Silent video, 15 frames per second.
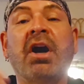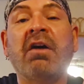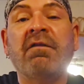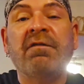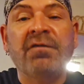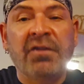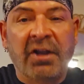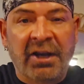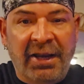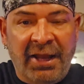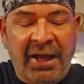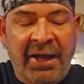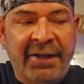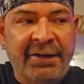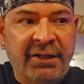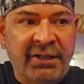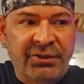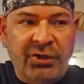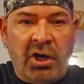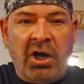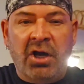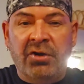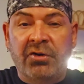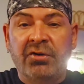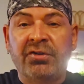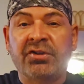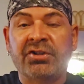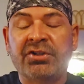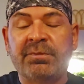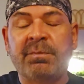of the land. Let's honor
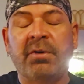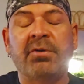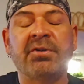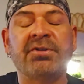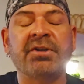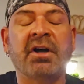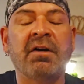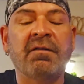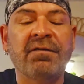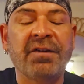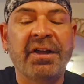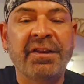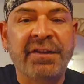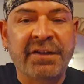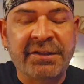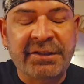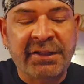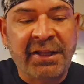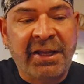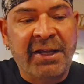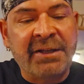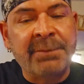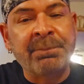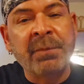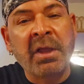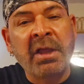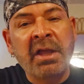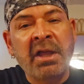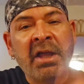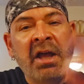the spirits of this land.
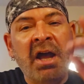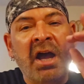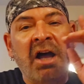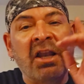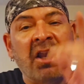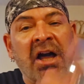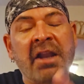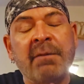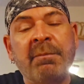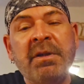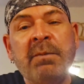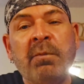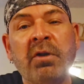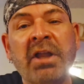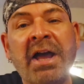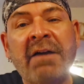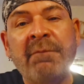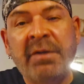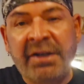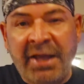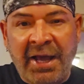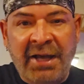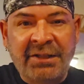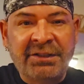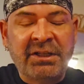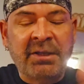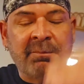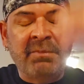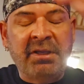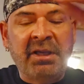A lot of people have been
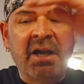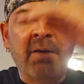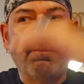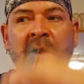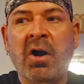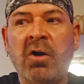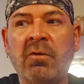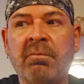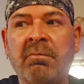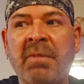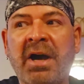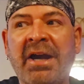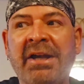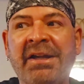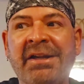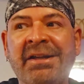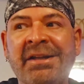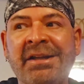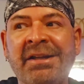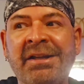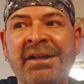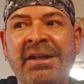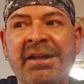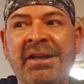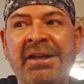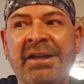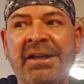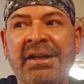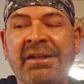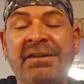asking me about my
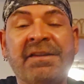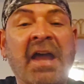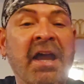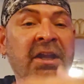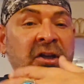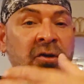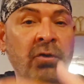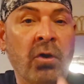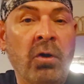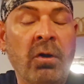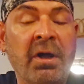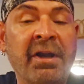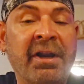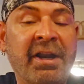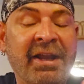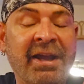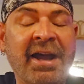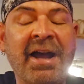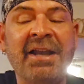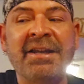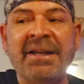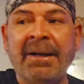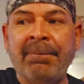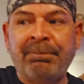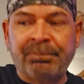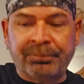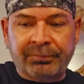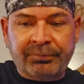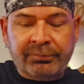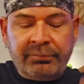Taino regalia,
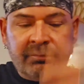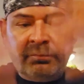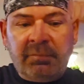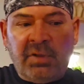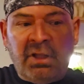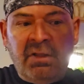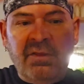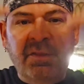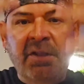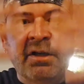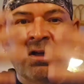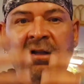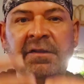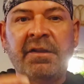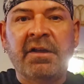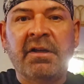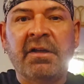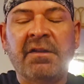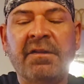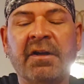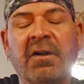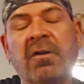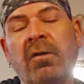the